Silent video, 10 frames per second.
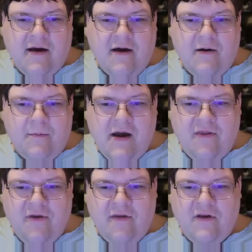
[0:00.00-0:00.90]
um,
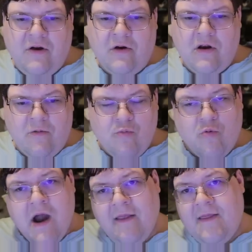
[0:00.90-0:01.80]
I think that you're going to
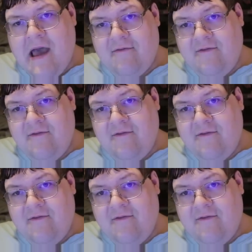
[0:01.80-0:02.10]
ride that